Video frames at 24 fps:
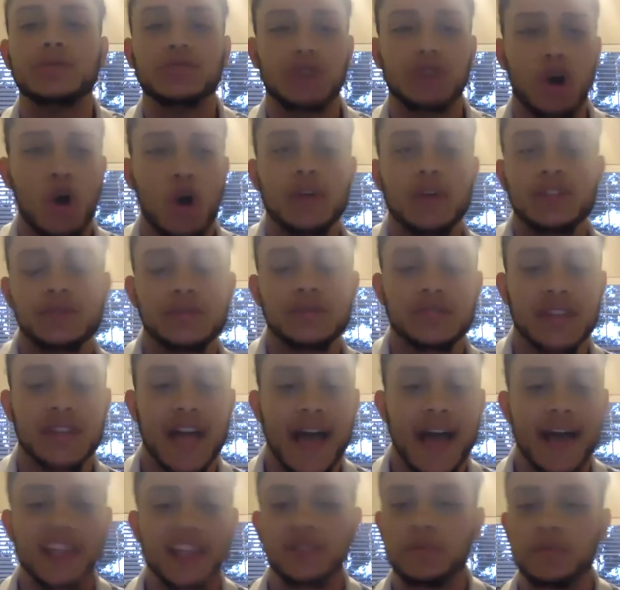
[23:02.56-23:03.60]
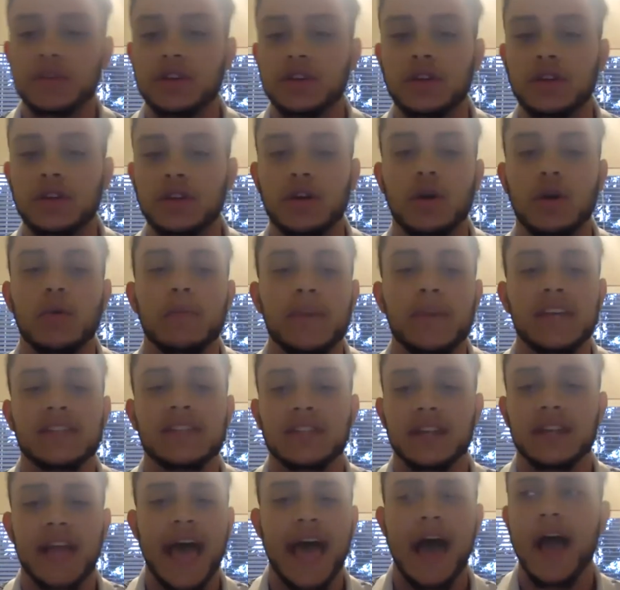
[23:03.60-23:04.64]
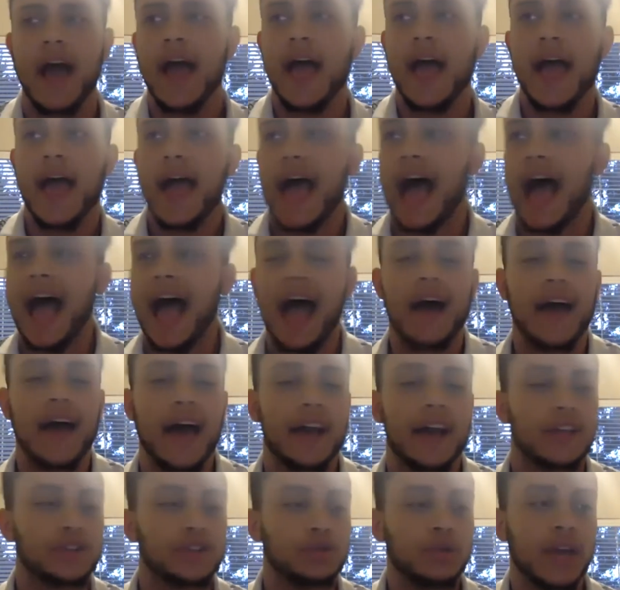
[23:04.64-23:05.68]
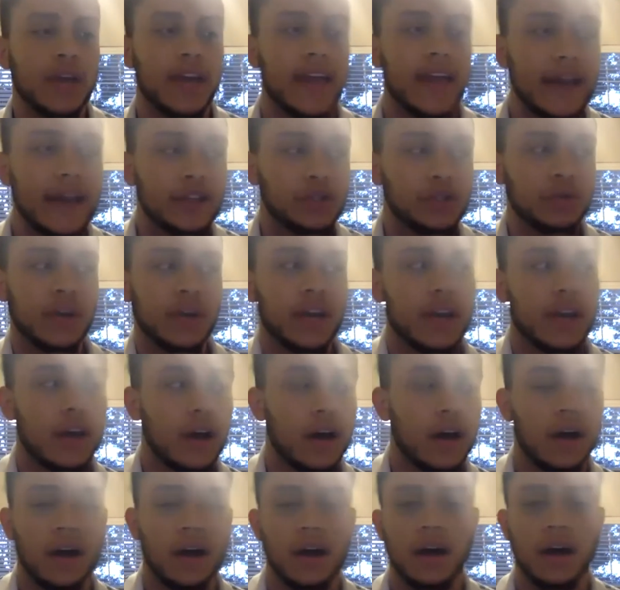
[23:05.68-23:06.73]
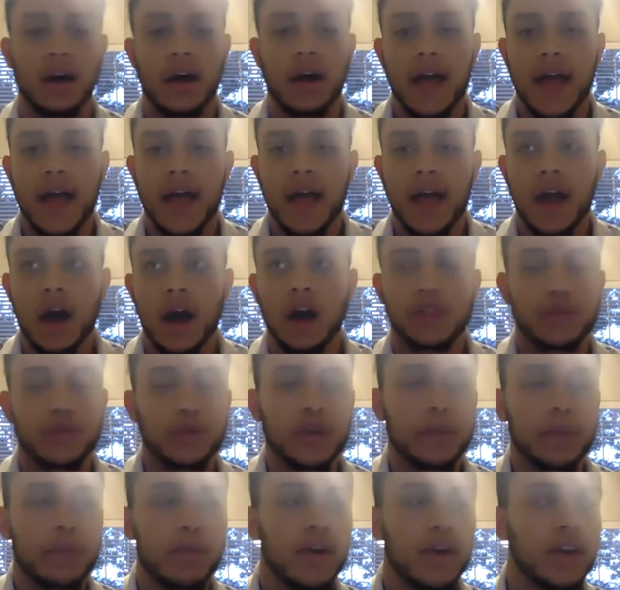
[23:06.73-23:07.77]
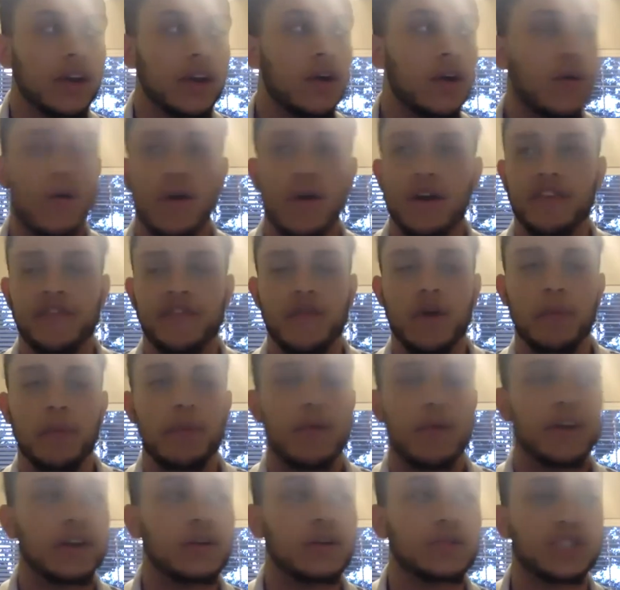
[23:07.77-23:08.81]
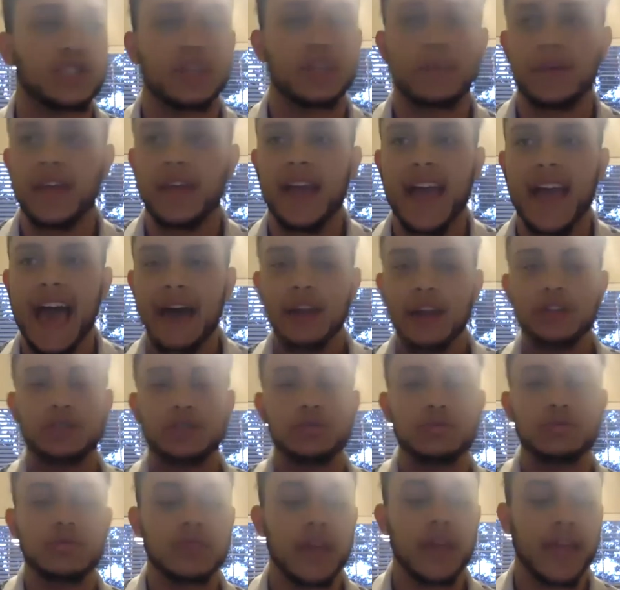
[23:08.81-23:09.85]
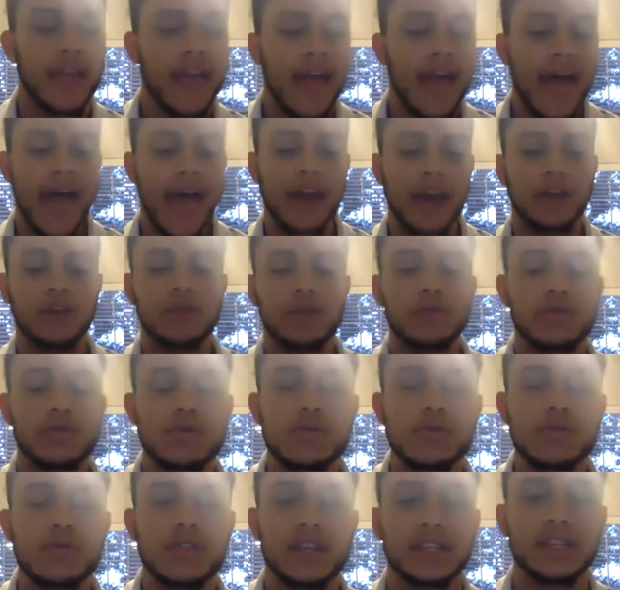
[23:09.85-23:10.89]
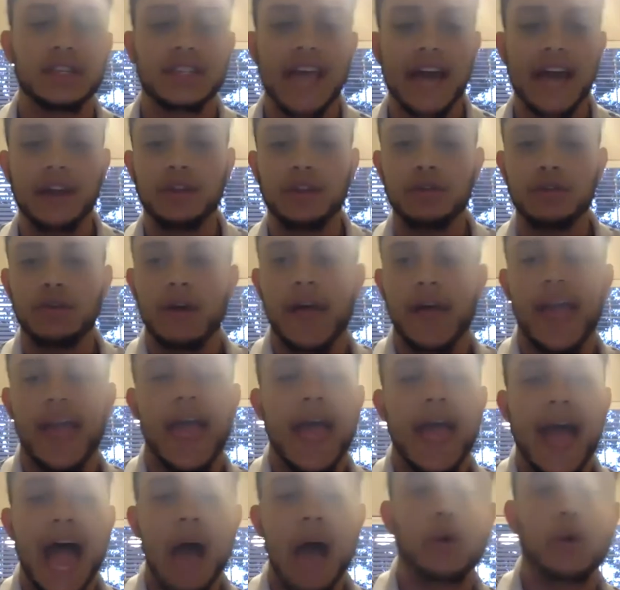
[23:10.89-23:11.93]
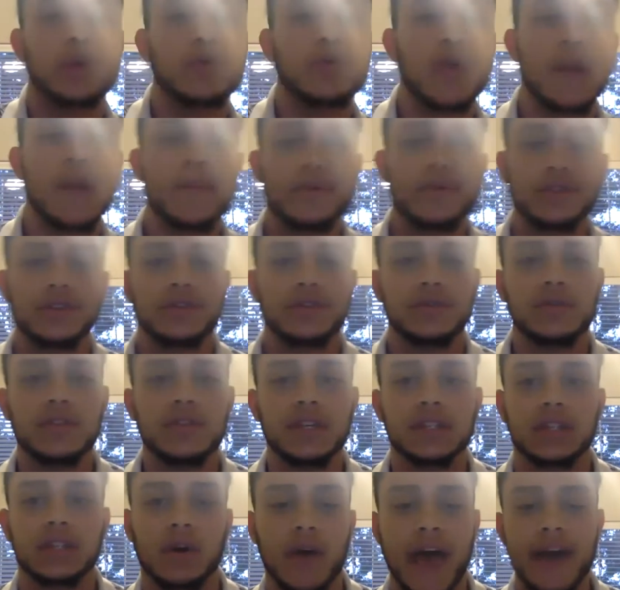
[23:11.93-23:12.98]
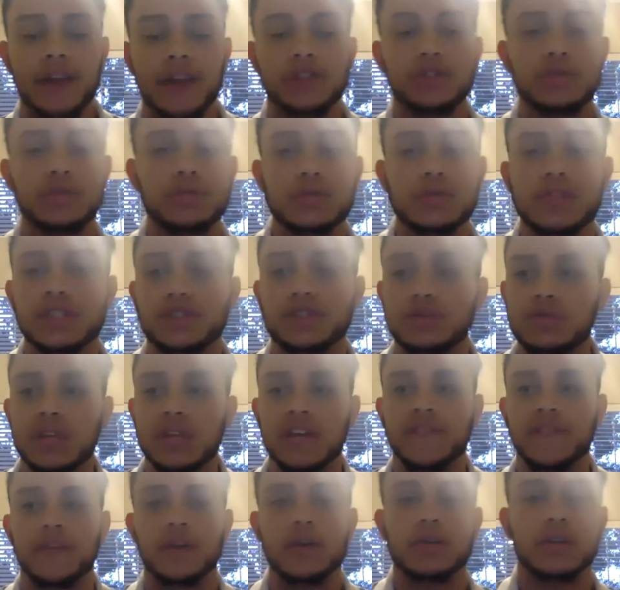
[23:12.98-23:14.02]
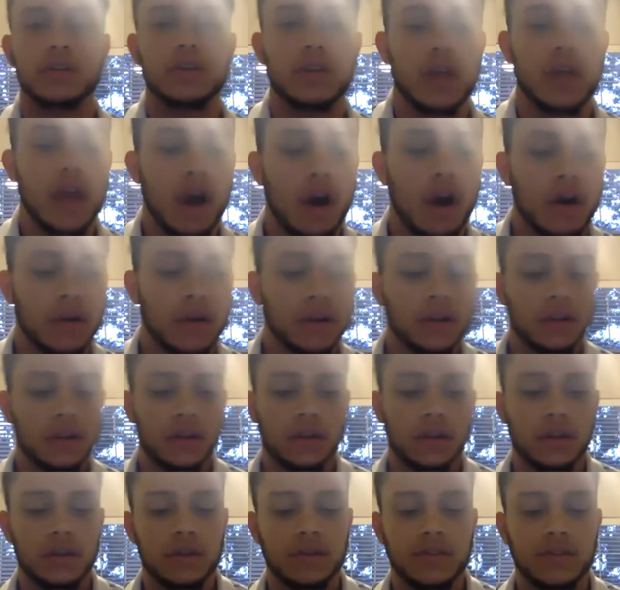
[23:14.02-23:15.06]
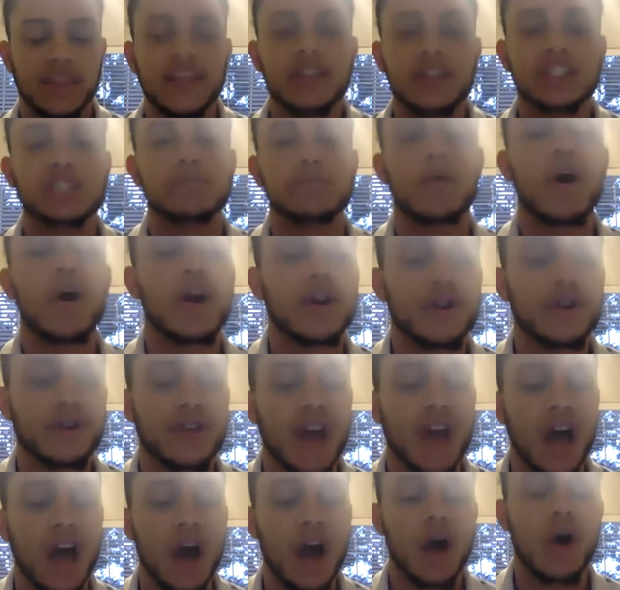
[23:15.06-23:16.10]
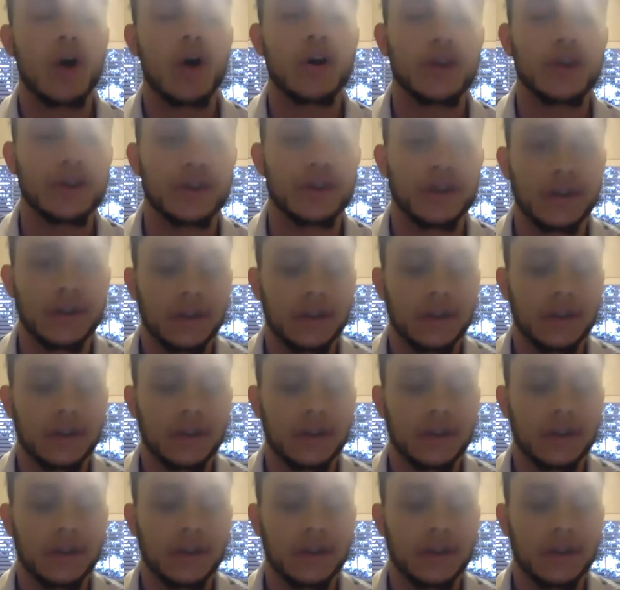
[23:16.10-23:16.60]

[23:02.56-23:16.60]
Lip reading: always used to ask me, Mason, how did you get a 3.0 or a 4.0 GPA? How did you do, how do you do this? How are you able to do this? Oh, how did you do this? You never go to, think smarter, not harder,